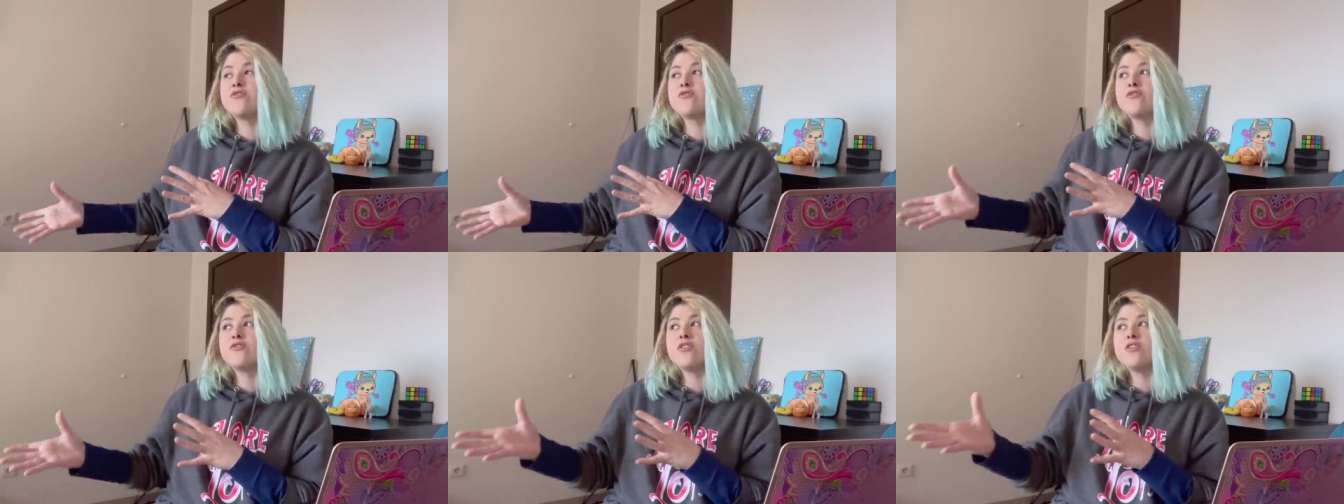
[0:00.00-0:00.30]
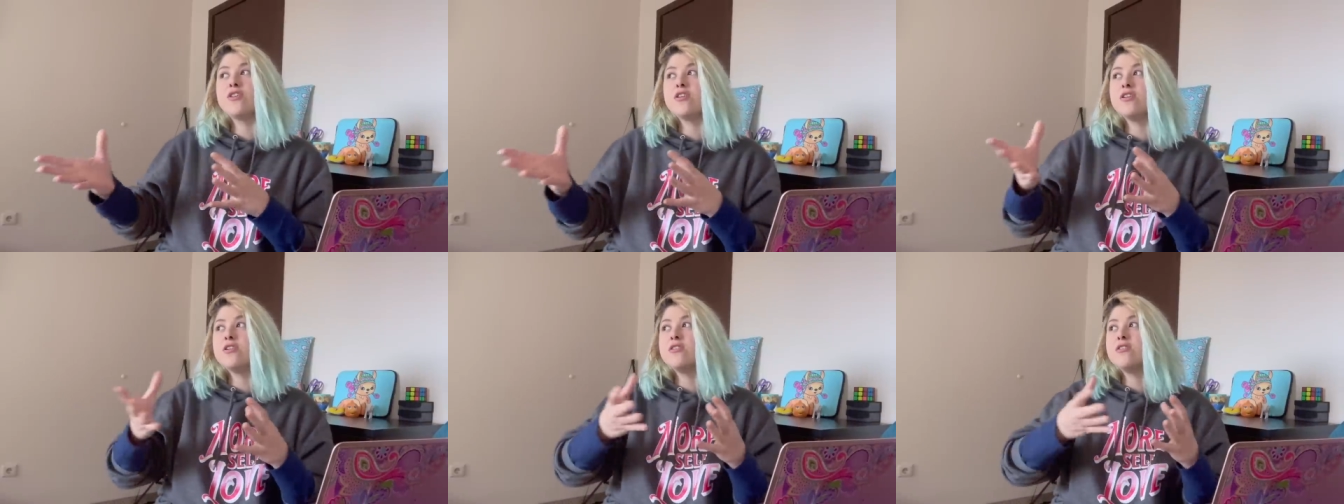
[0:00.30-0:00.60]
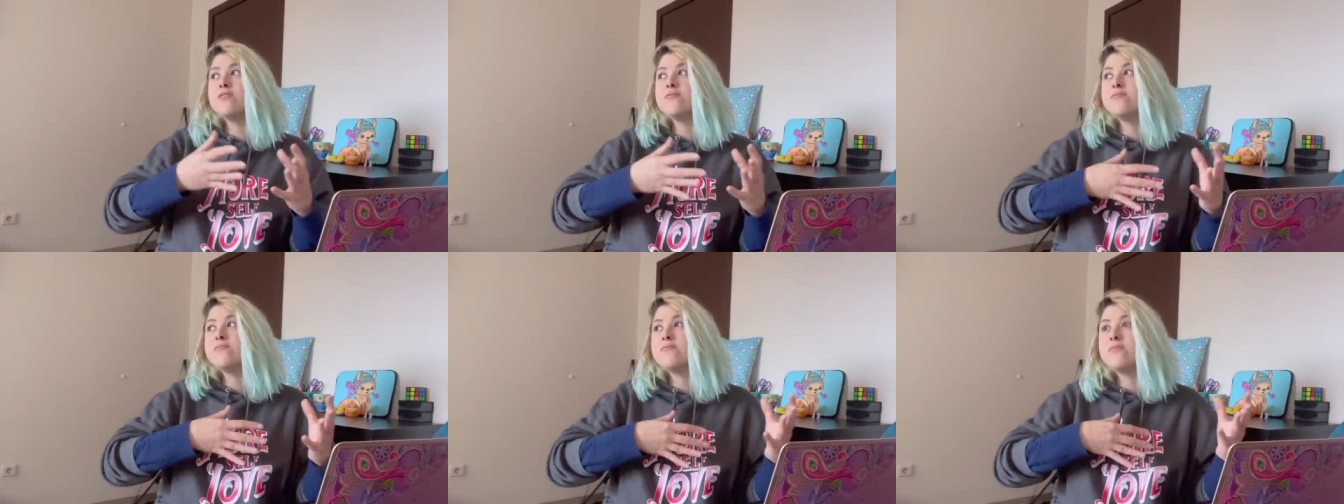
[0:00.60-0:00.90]

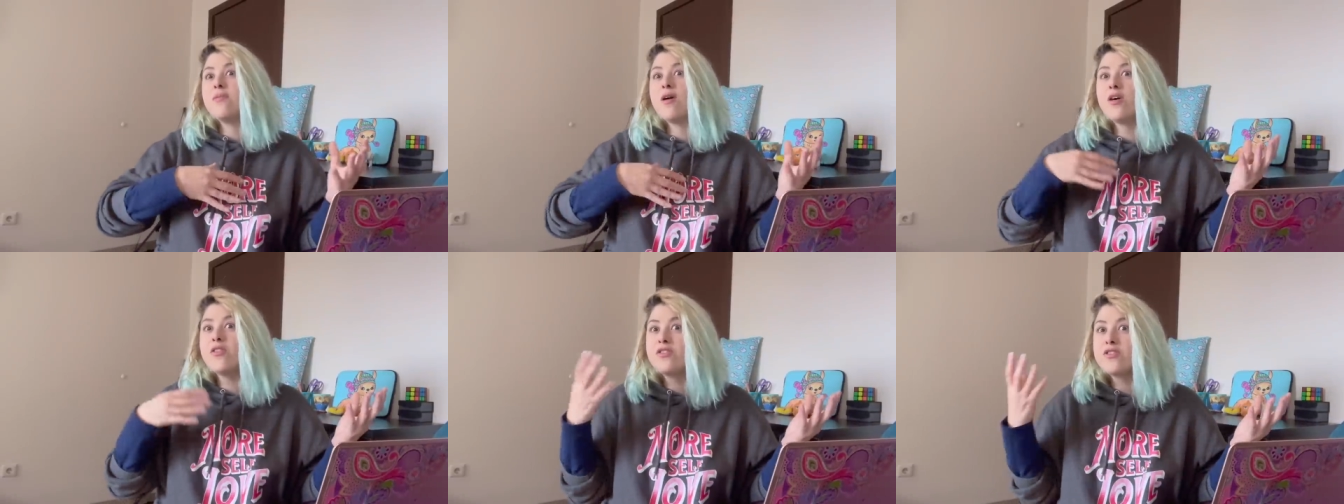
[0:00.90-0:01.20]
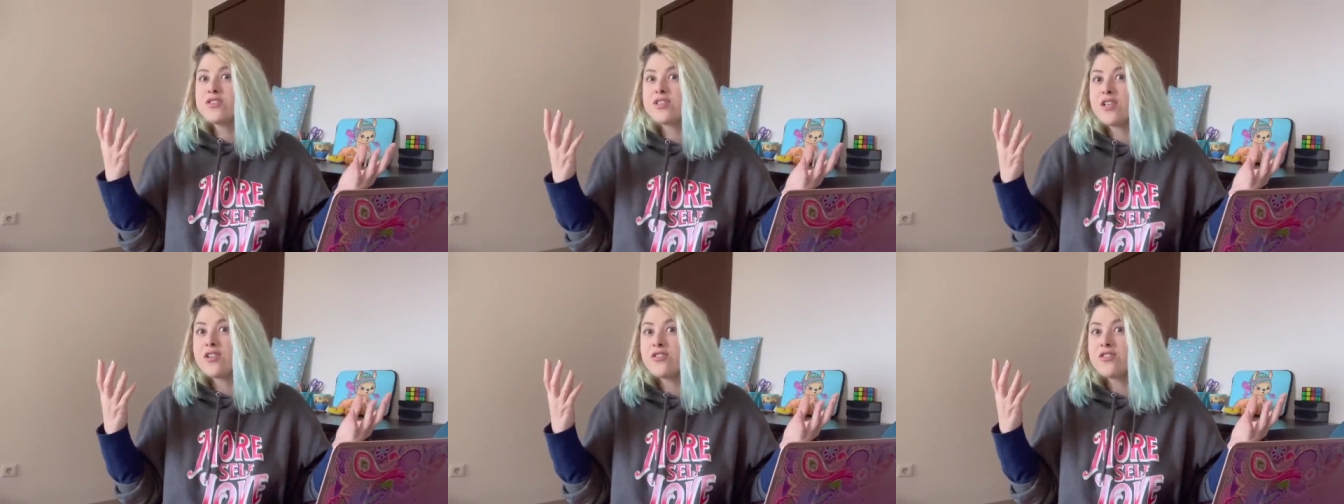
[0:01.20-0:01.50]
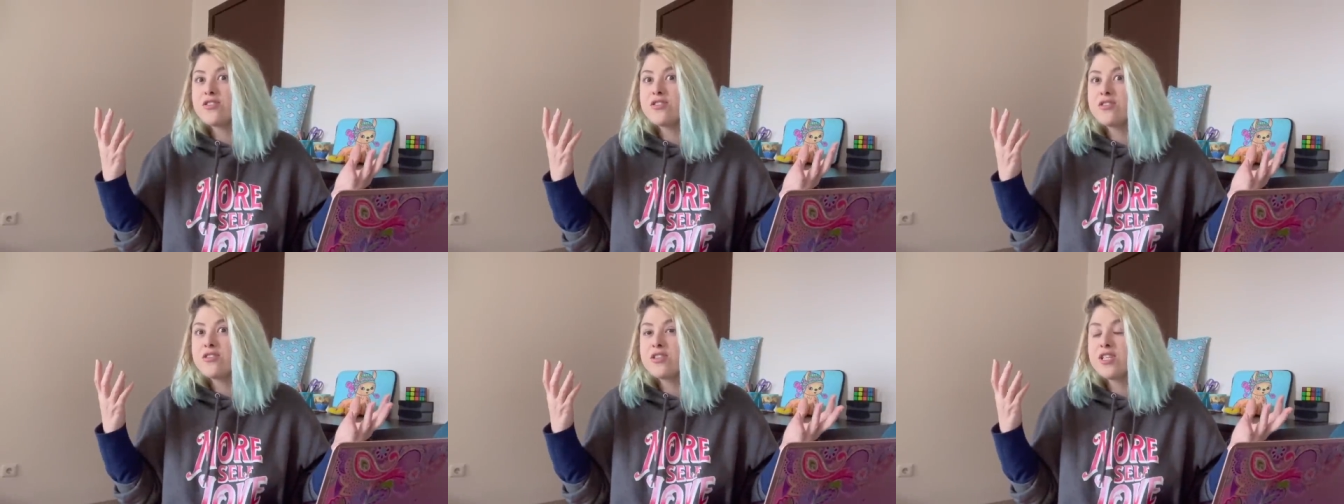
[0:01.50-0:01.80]
from other
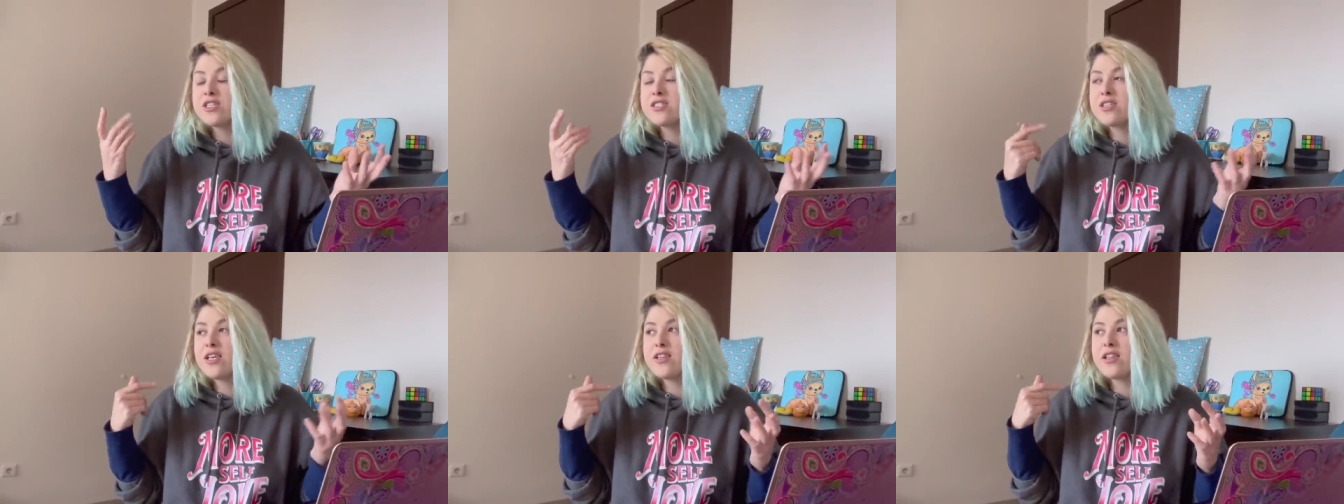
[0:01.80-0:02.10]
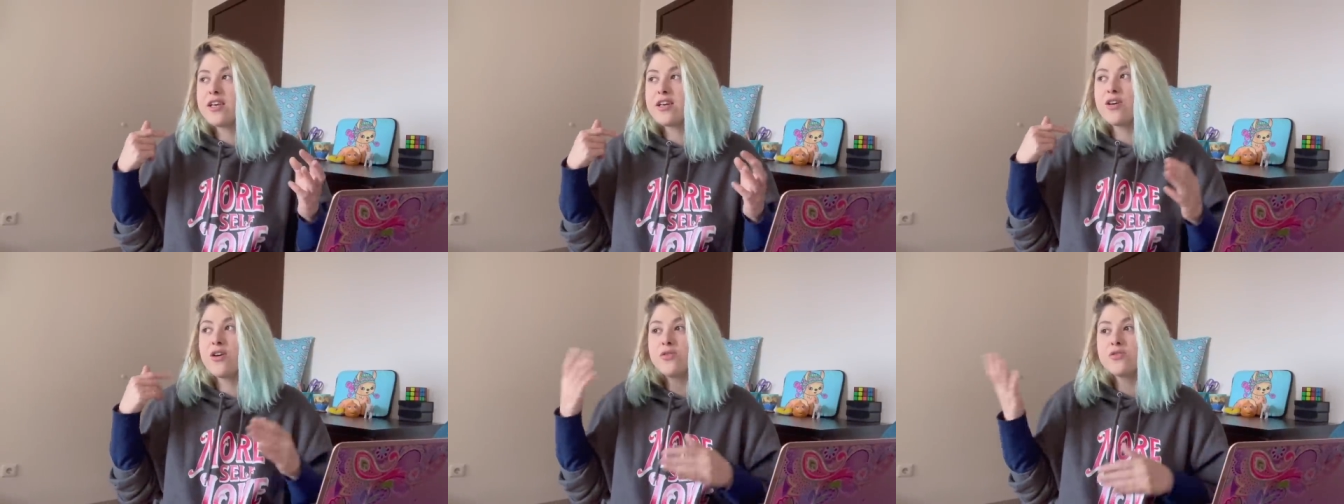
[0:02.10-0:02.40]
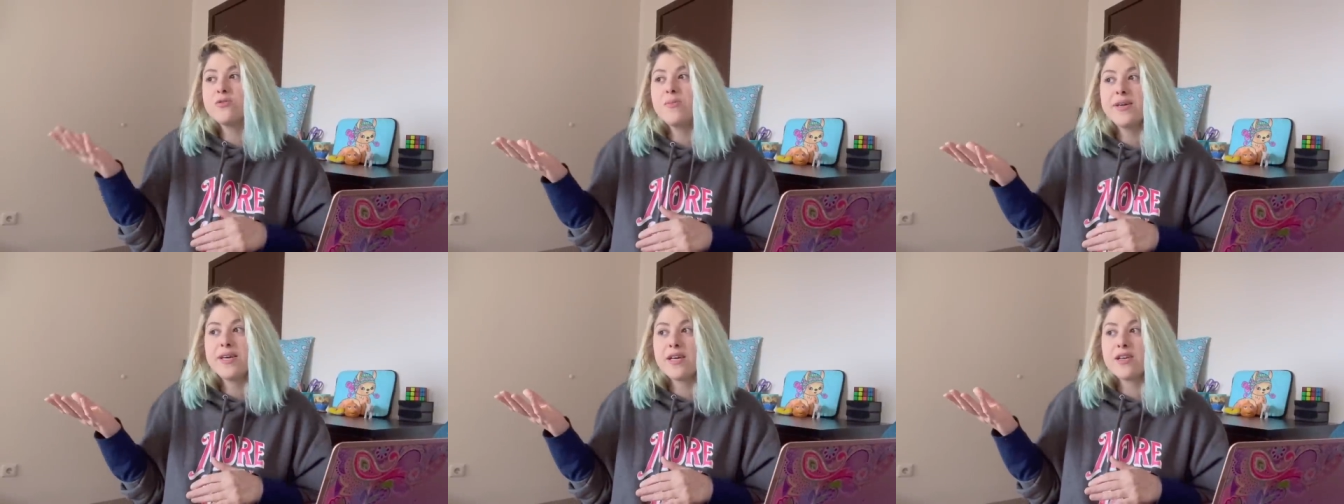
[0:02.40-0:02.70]
sellers, let's say they go
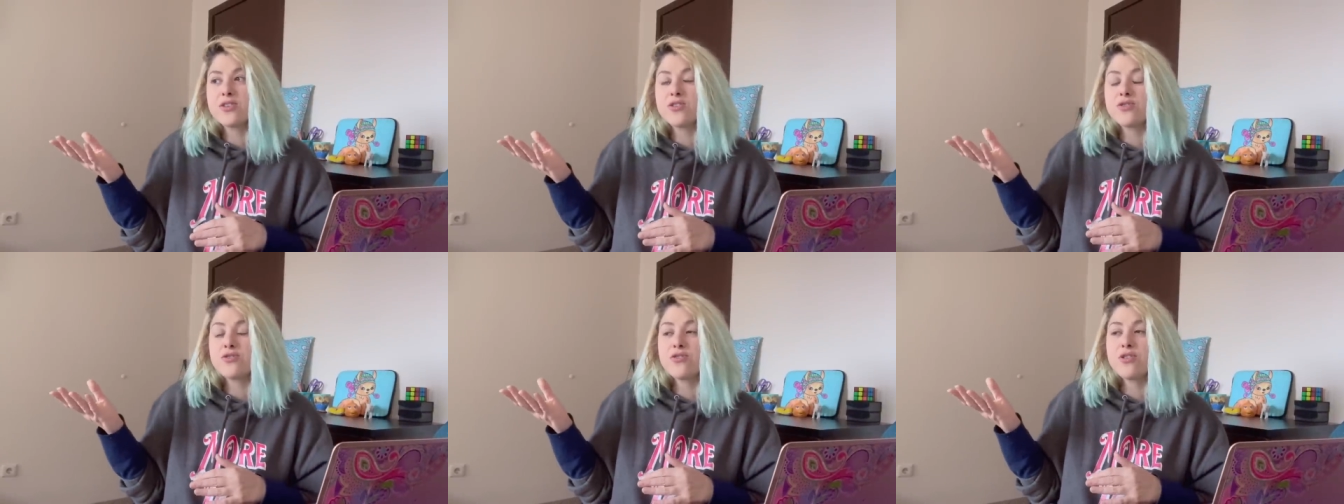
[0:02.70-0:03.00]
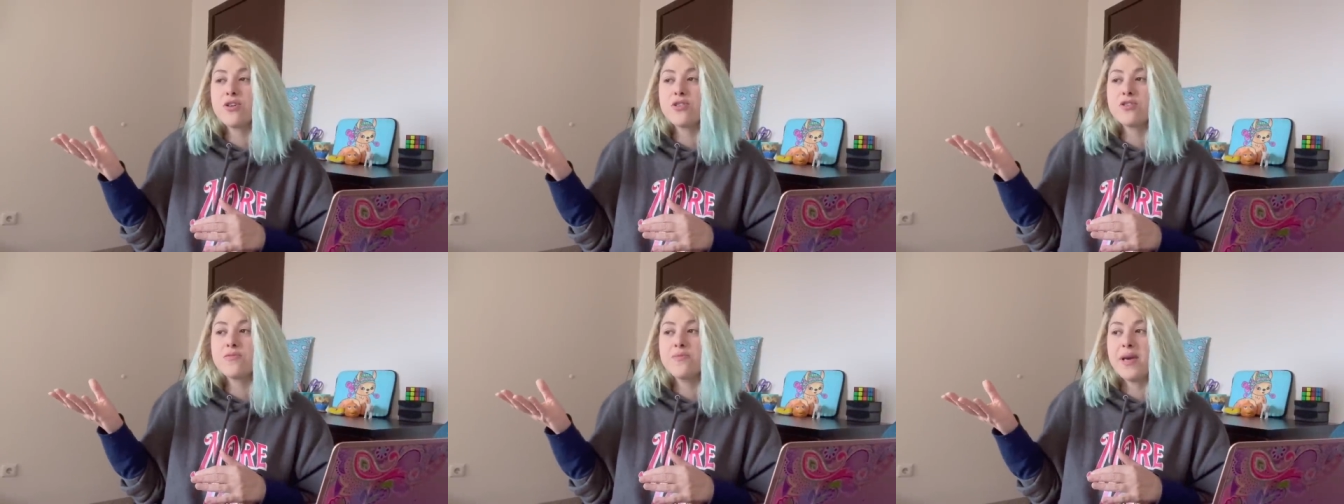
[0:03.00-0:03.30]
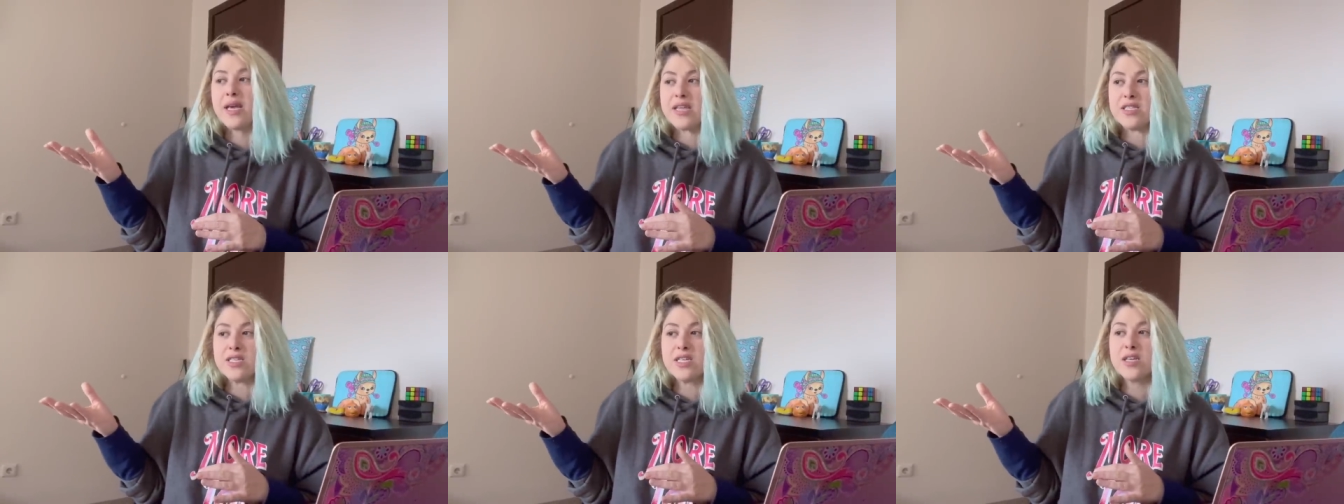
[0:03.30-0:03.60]
to my astronaut
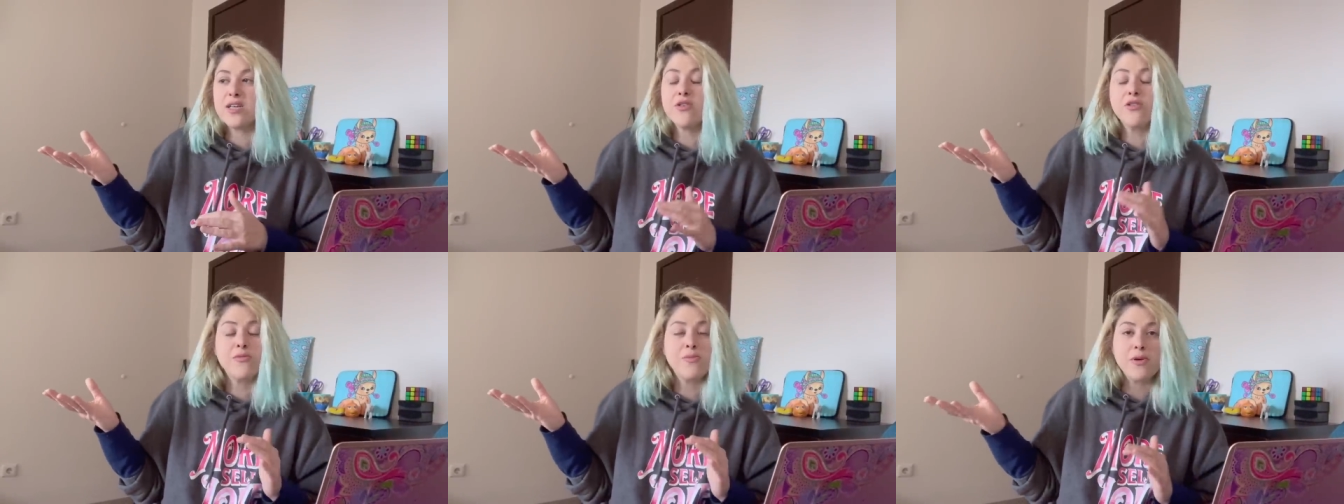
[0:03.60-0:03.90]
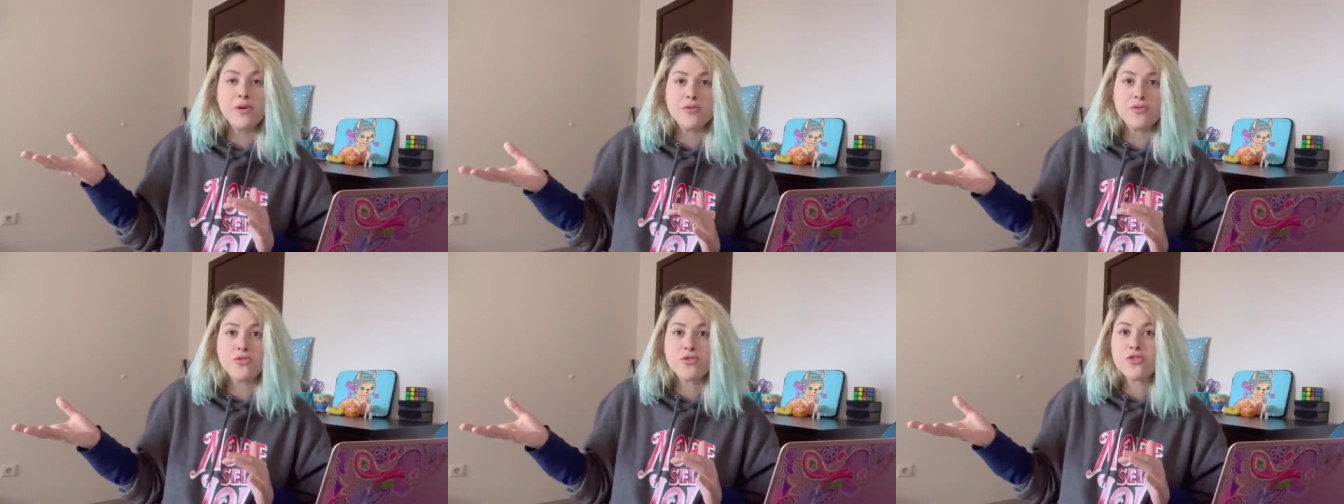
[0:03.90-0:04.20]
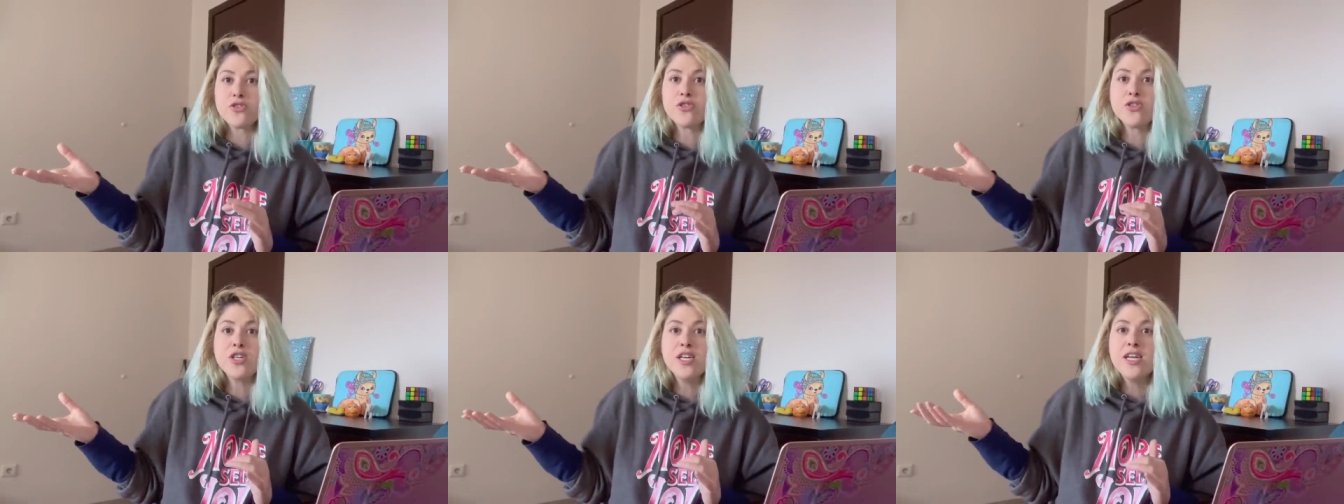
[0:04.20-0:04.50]
painting or
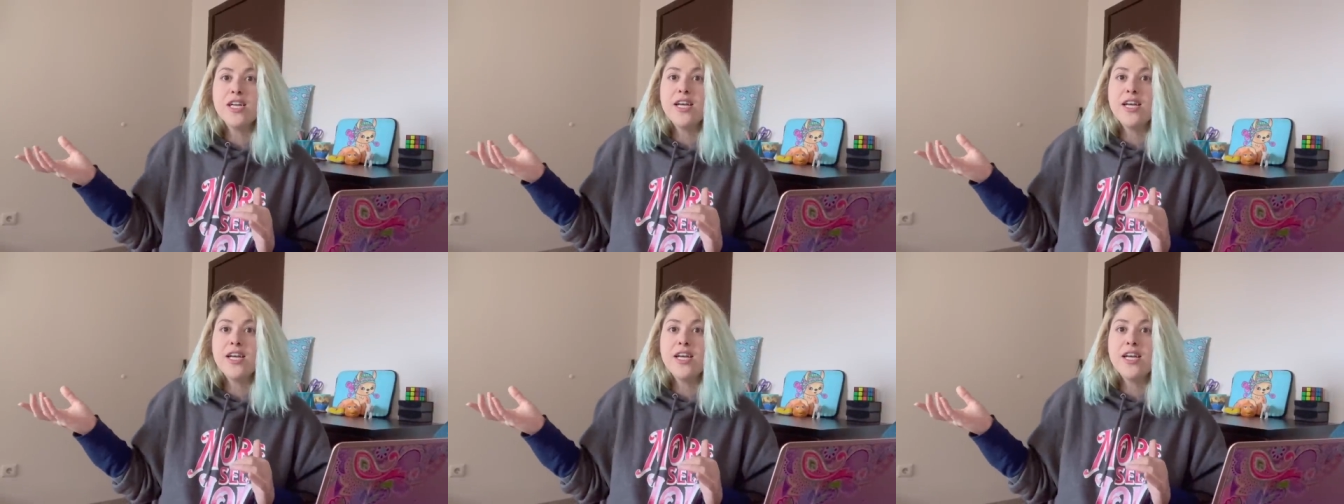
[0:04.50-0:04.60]
poster,